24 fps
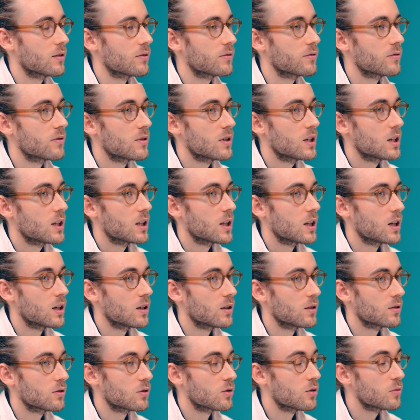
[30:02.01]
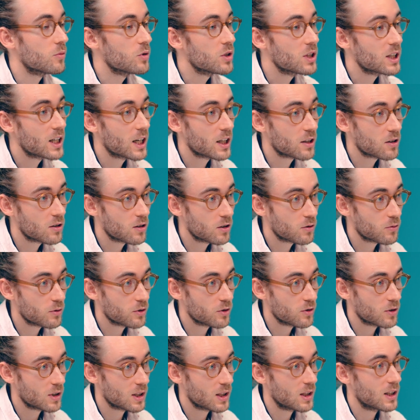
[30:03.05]
of communicate a lot with
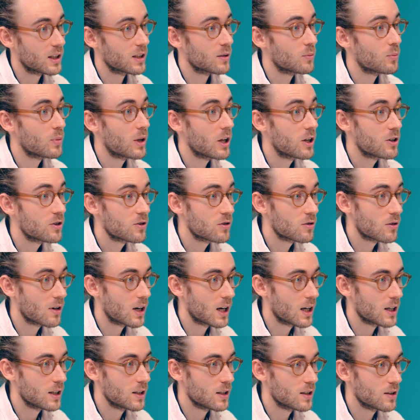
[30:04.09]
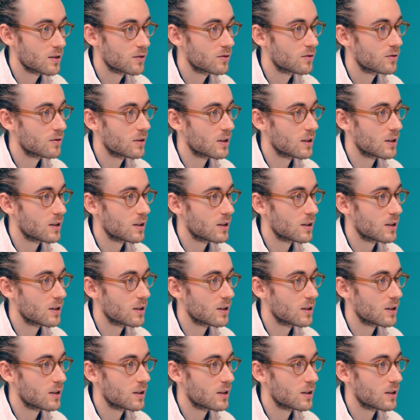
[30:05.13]
your client, pitch your ideas,